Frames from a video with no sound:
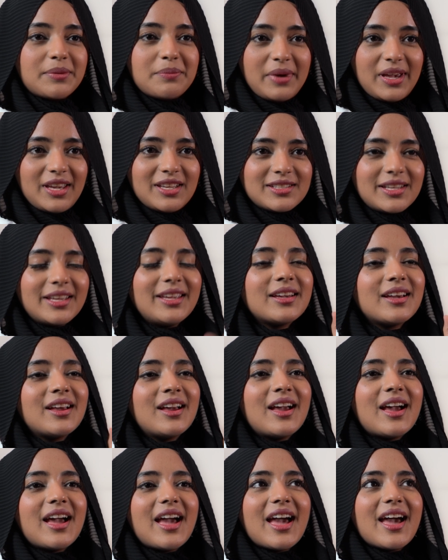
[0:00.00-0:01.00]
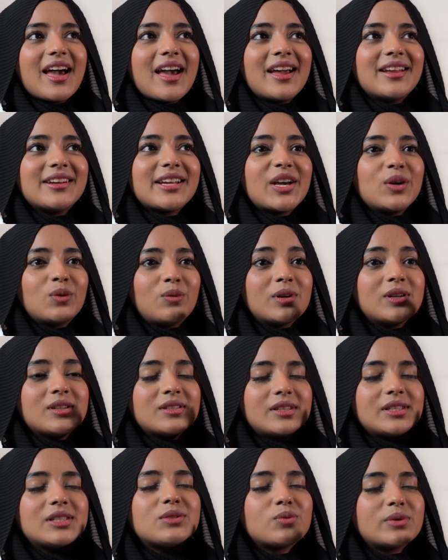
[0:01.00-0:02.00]
amazing, and I was
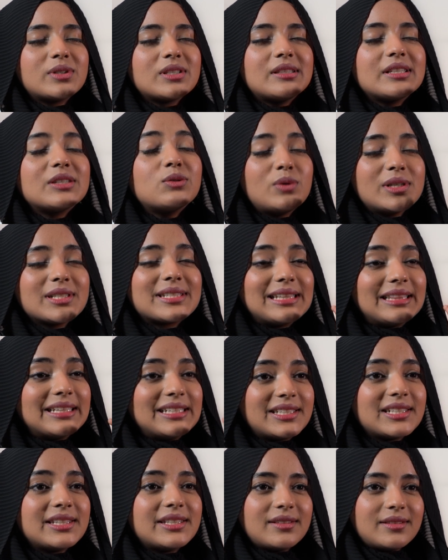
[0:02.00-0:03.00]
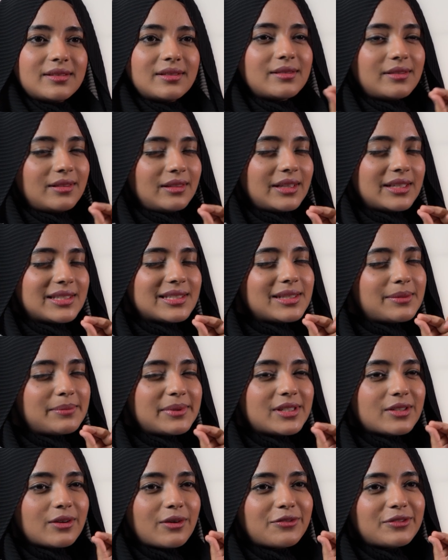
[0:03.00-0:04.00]
it was there was a little
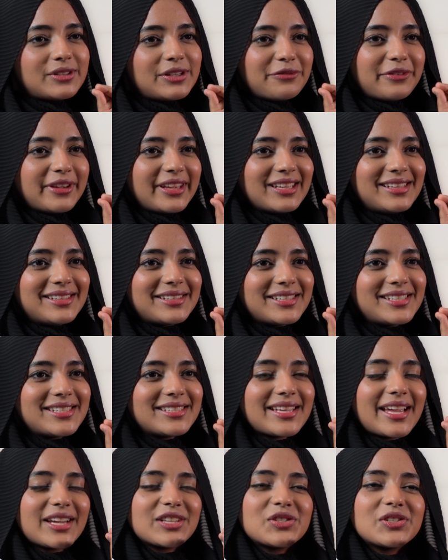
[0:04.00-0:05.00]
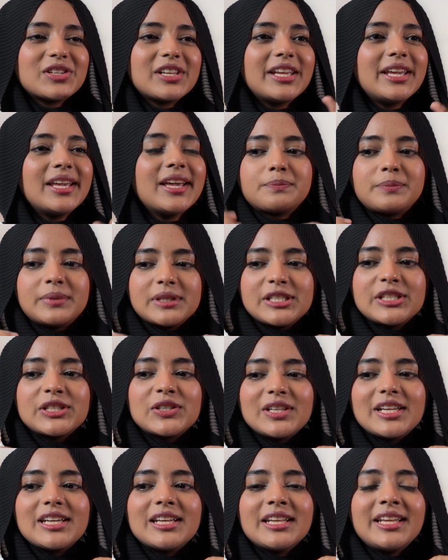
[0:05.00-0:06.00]
bit of difficulties actually.
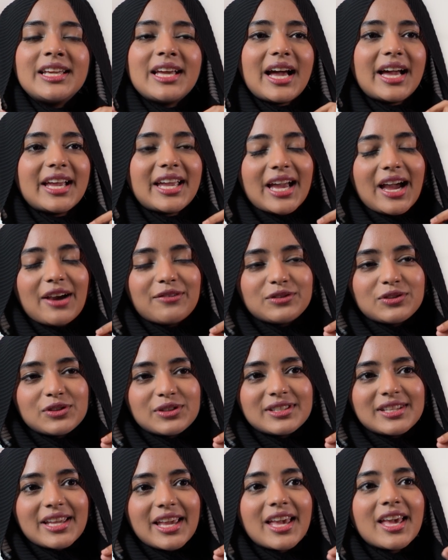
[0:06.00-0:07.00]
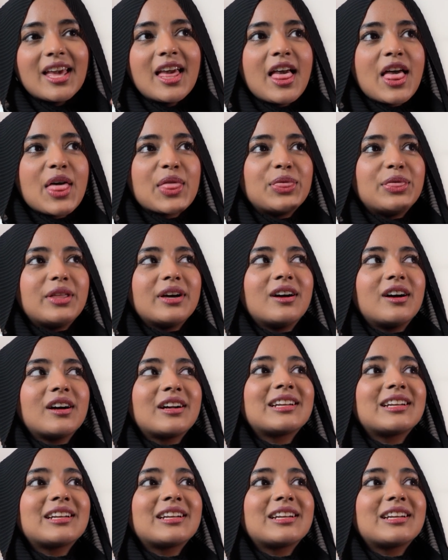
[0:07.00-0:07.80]
Particularly, I have to say the